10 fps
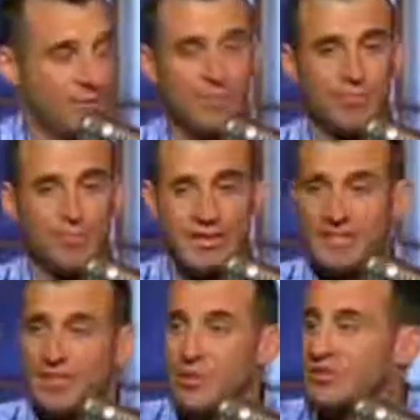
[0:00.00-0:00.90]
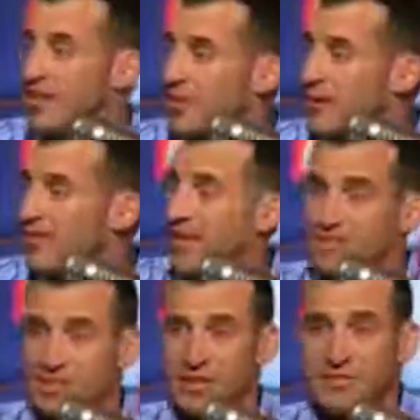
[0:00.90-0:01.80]
But please don't tell me that
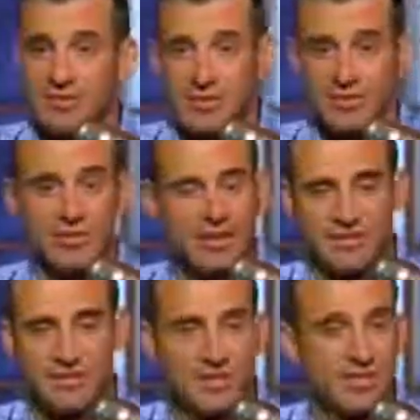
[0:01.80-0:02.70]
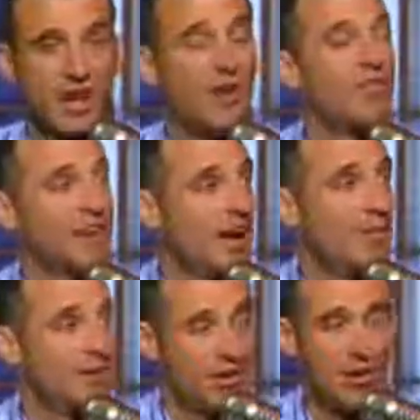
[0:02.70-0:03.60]
it's gonna solve the
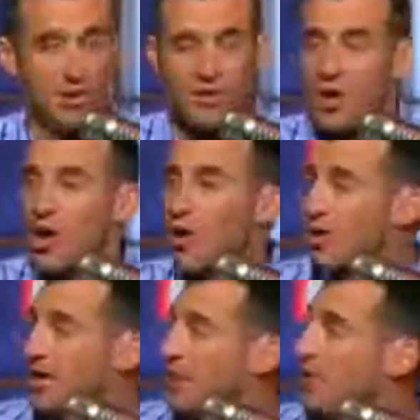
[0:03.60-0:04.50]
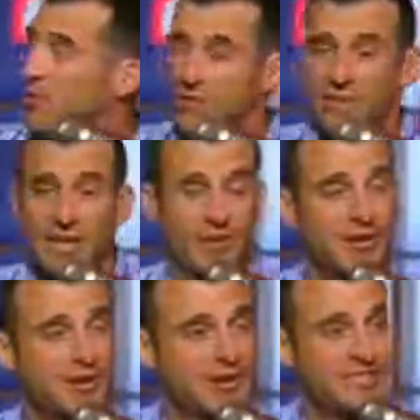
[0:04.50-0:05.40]
common cold or keep you from tearing your